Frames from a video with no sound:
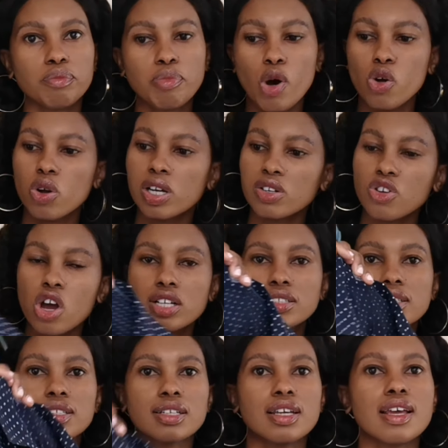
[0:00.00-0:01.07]
polka
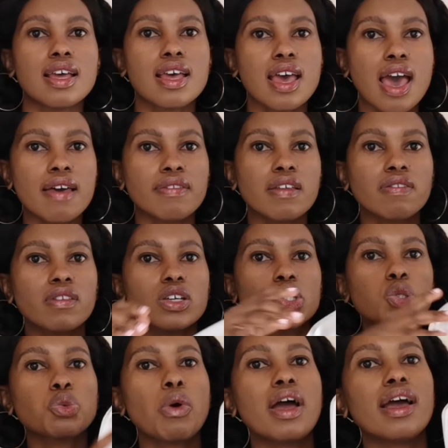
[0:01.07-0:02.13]
dot. And then
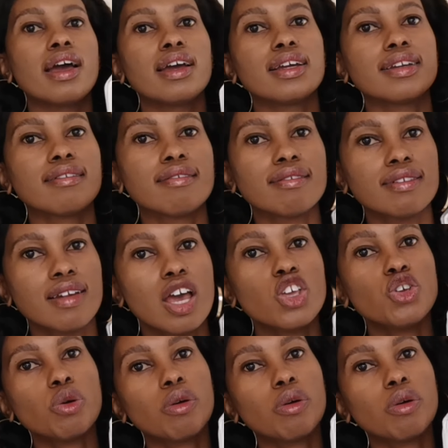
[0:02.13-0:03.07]
this one,